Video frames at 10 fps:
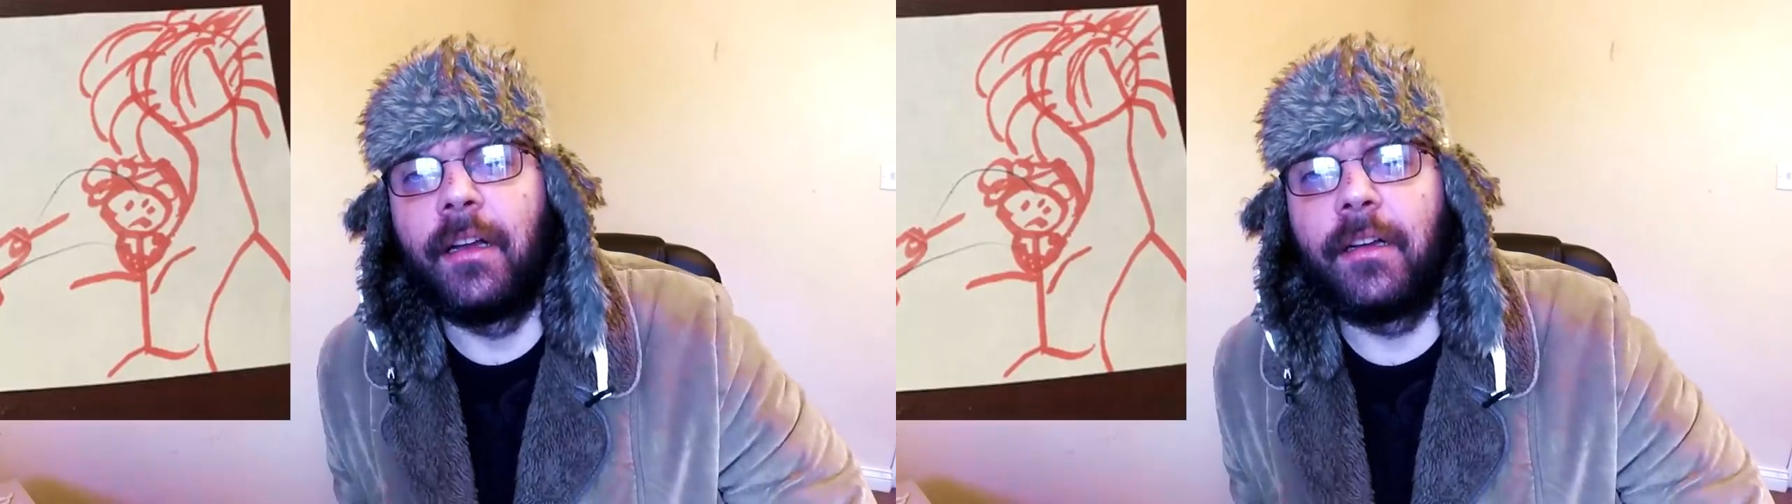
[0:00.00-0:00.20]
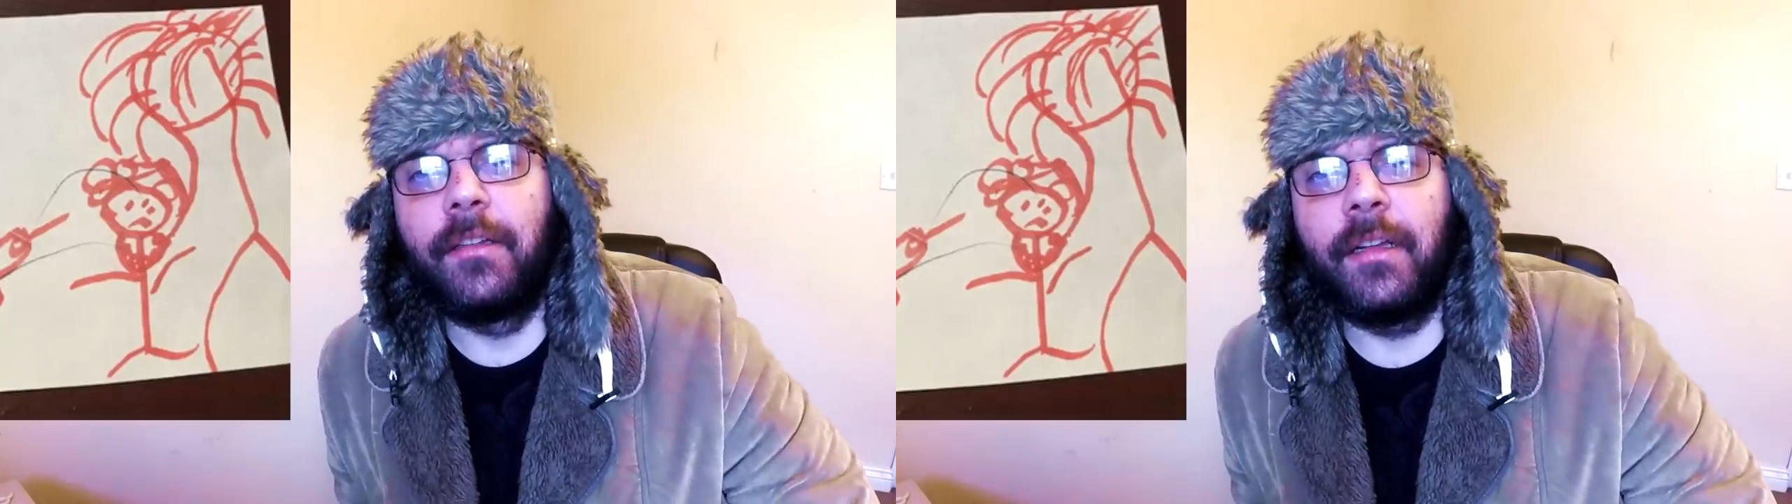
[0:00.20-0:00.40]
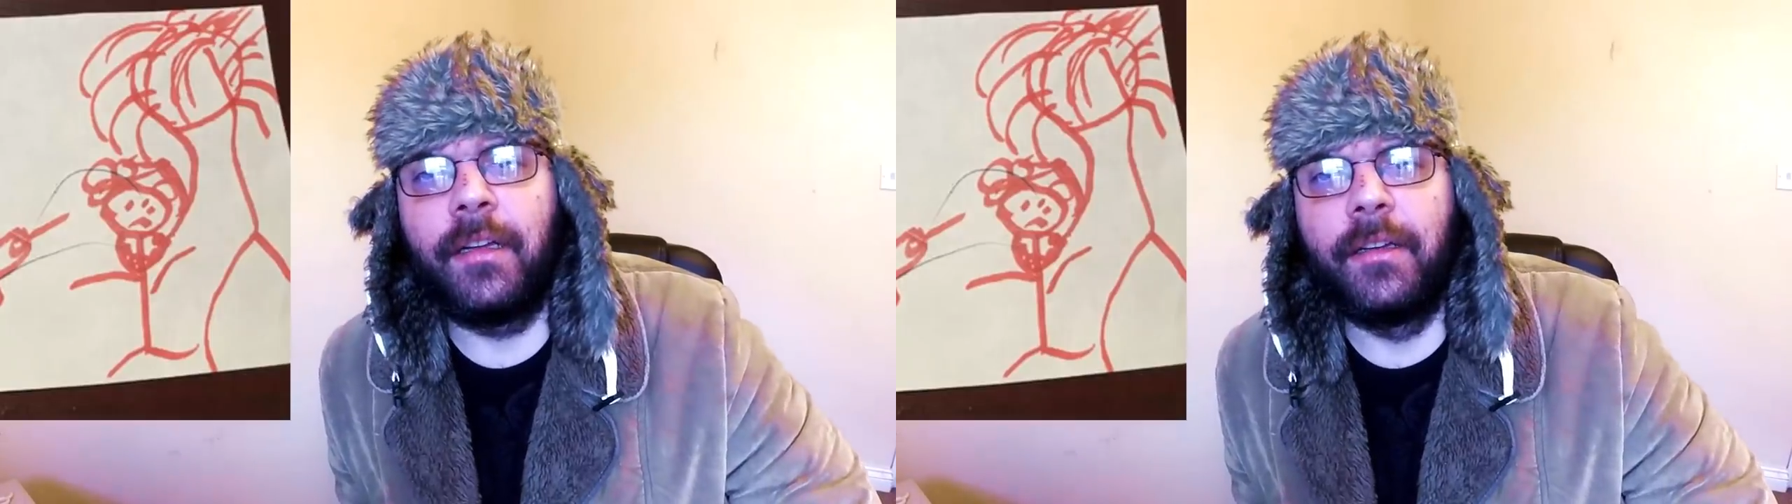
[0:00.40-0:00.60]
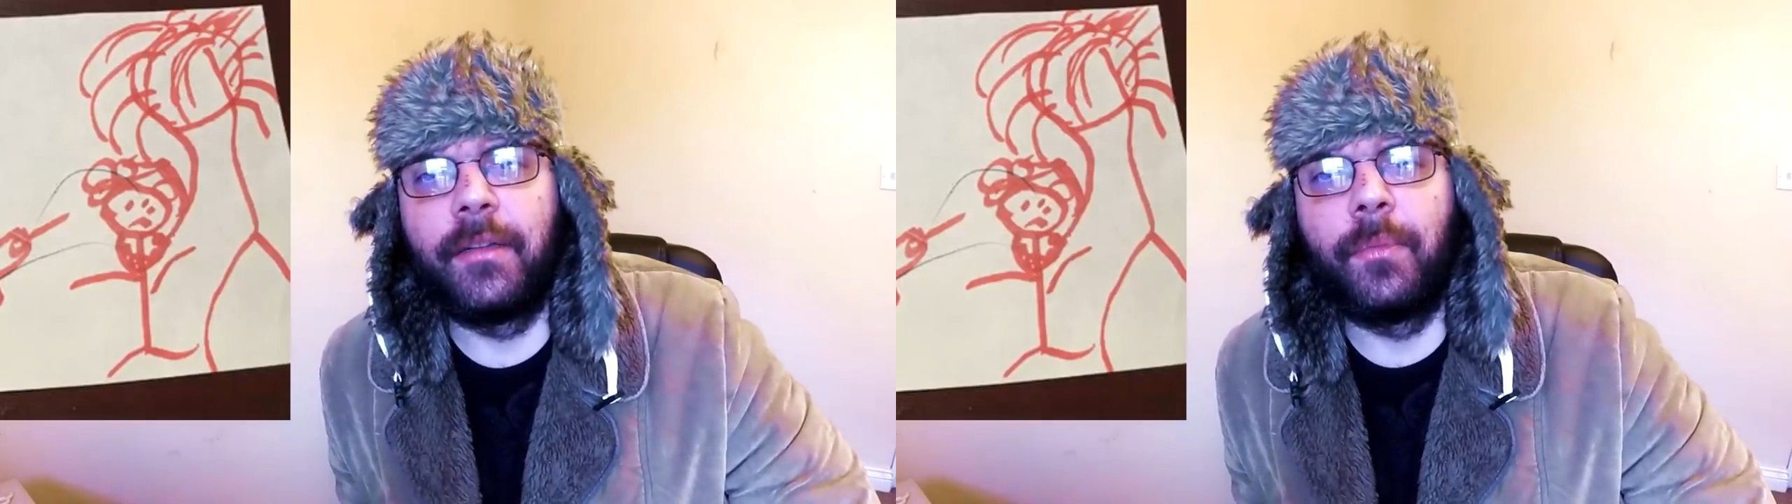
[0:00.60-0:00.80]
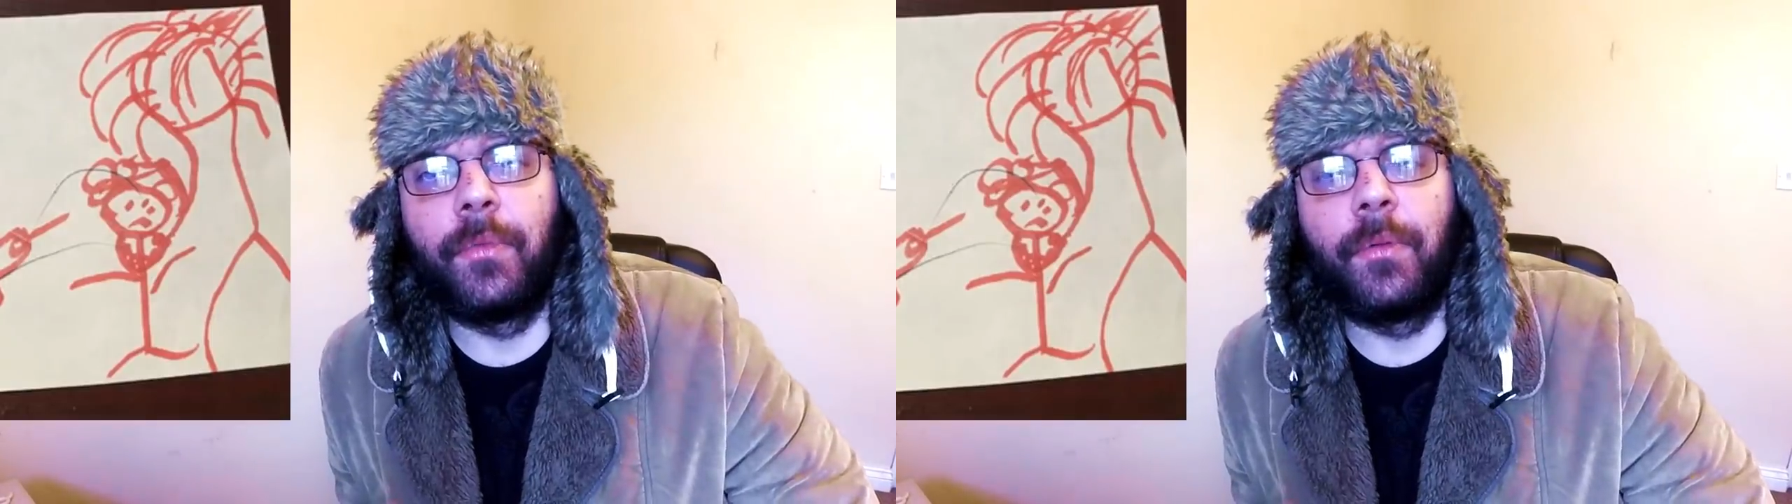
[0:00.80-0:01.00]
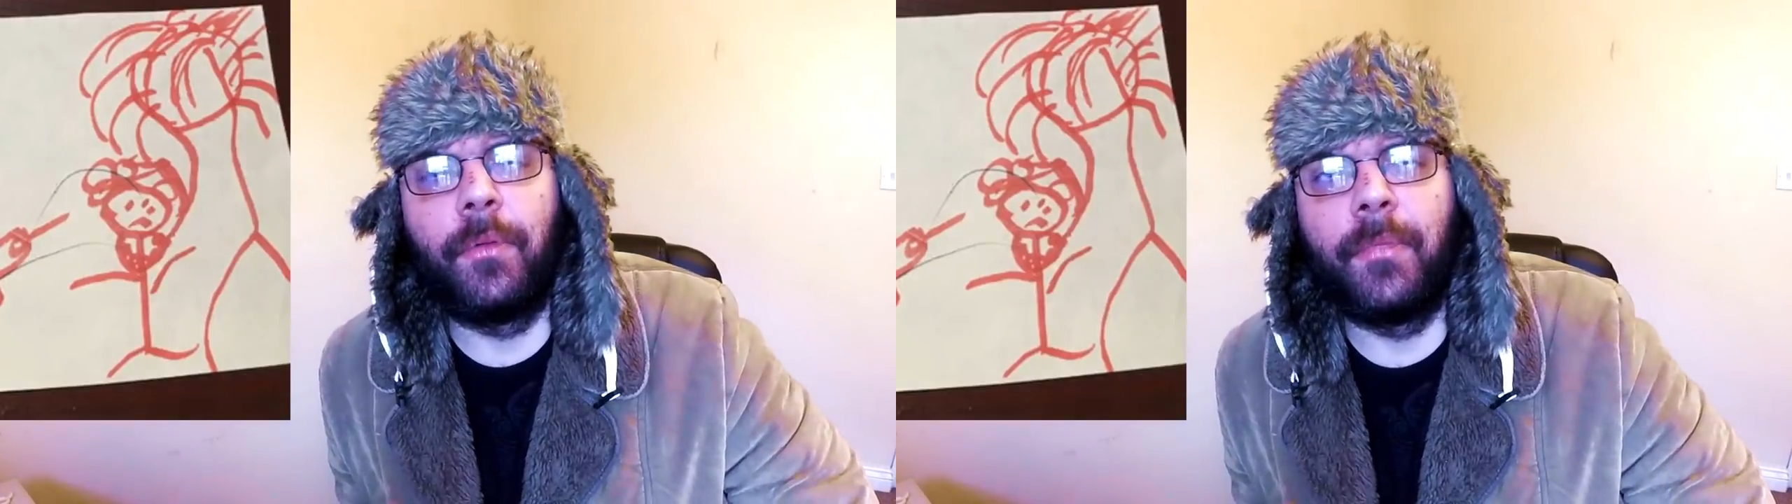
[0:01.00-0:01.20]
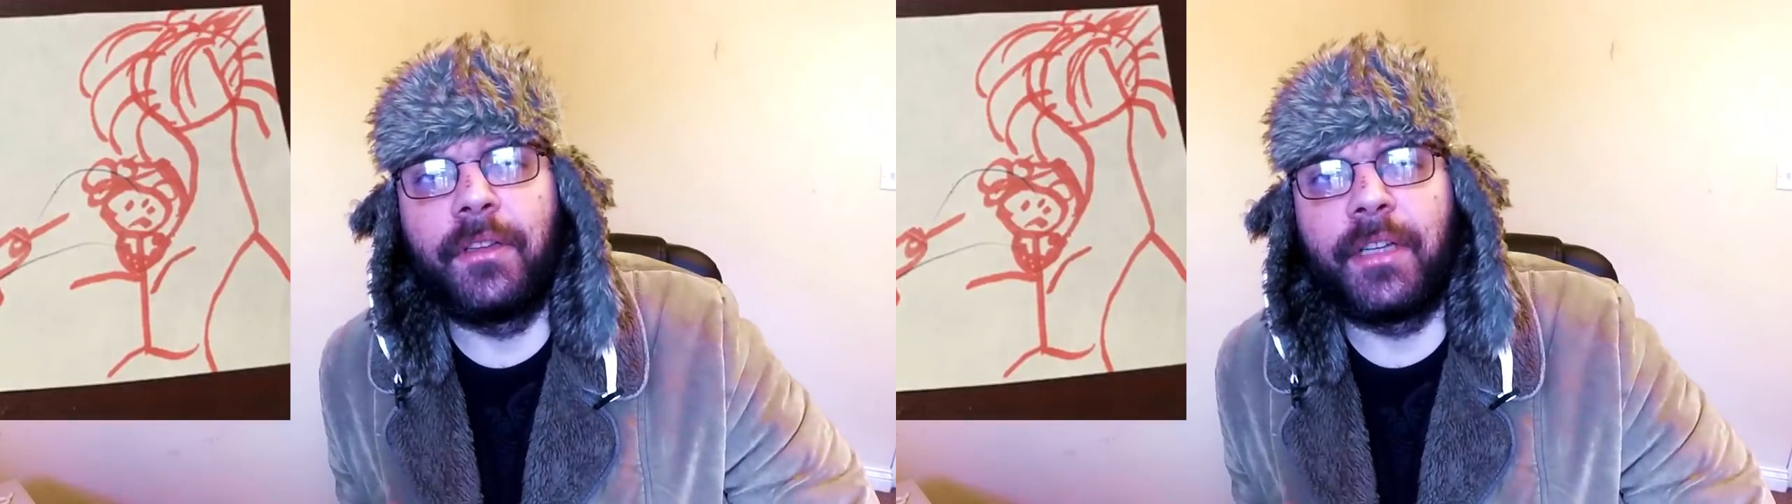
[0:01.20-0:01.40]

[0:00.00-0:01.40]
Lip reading: And one might